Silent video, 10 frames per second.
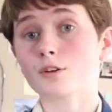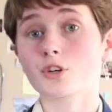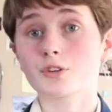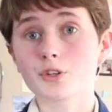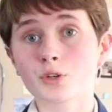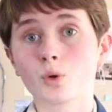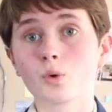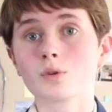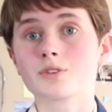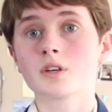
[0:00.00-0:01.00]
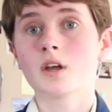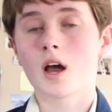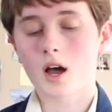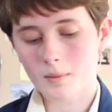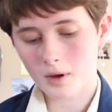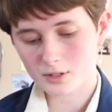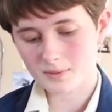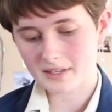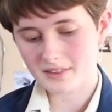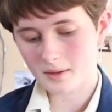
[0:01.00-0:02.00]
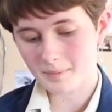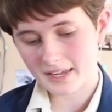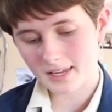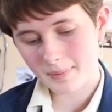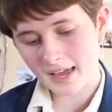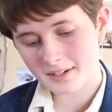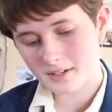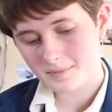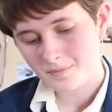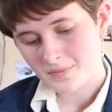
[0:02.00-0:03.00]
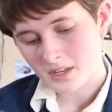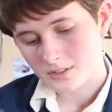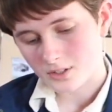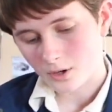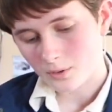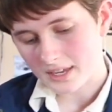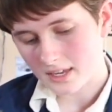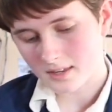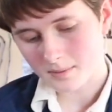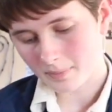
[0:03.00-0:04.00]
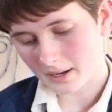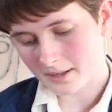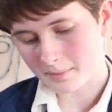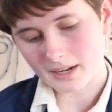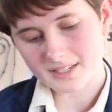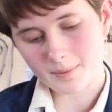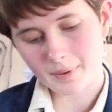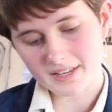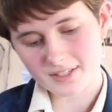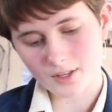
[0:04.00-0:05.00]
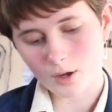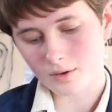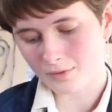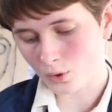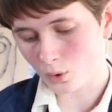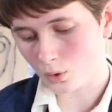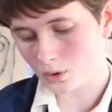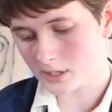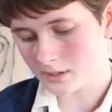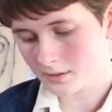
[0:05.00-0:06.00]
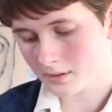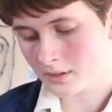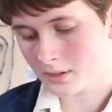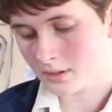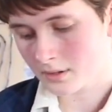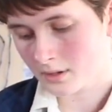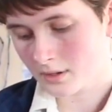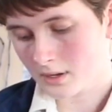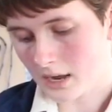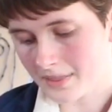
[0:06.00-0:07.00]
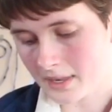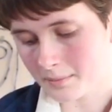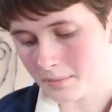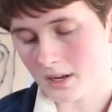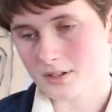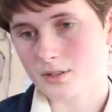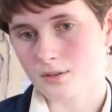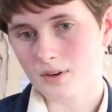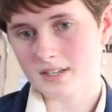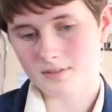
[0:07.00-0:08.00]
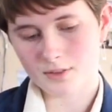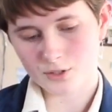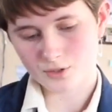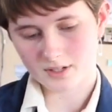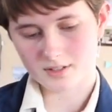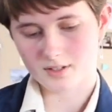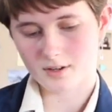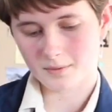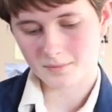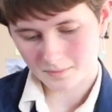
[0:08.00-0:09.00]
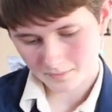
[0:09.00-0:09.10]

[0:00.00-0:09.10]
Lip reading: I've shown you the chords, I'll explain the picking pattern. So he plays the bass note of the chord and then plucks the rest of the strings, so.